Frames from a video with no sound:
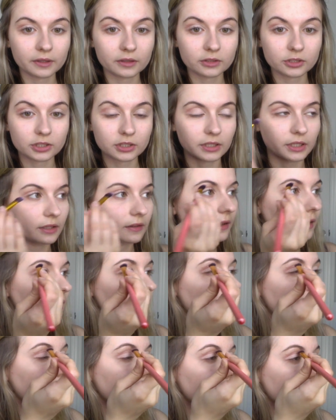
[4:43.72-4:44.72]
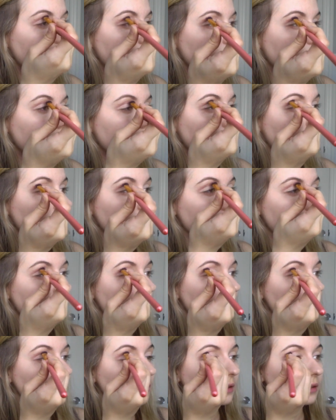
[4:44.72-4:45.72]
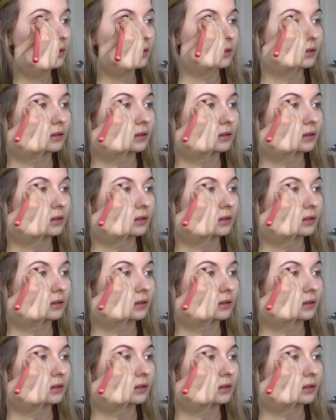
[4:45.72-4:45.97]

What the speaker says: Just like that. And blend it.